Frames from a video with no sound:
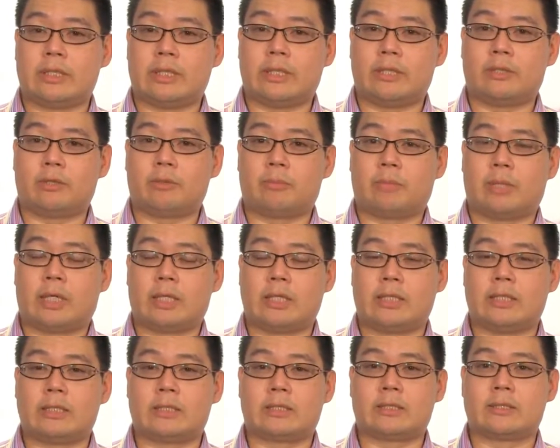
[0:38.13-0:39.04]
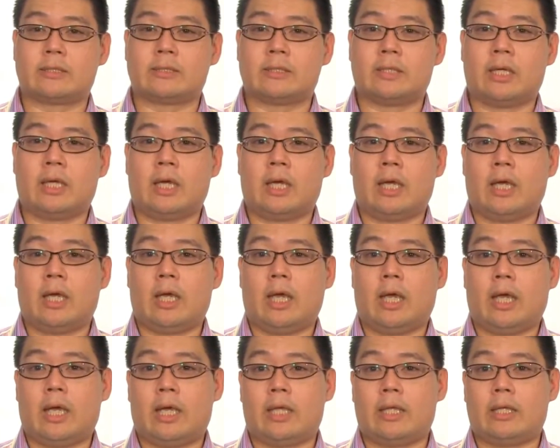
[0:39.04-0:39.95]
in their bodies,
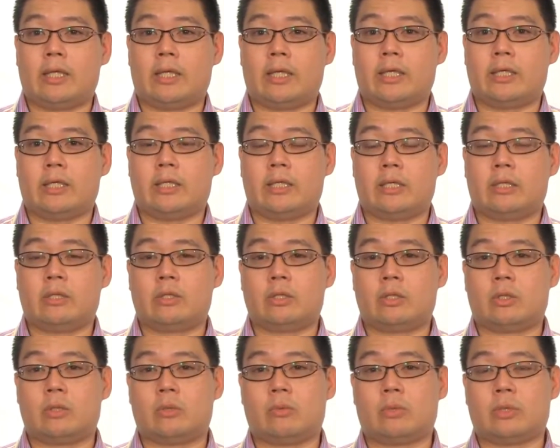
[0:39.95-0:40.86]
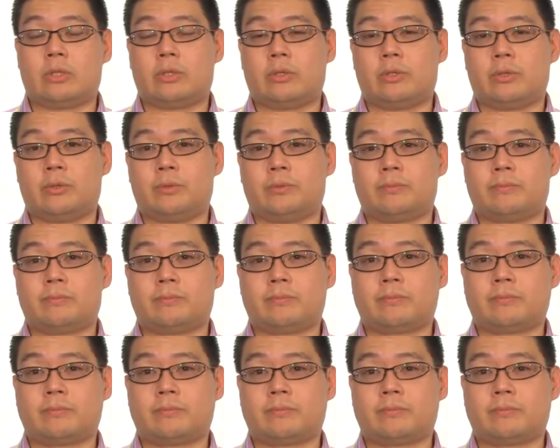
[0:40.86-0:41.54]
and they didn't know what to do.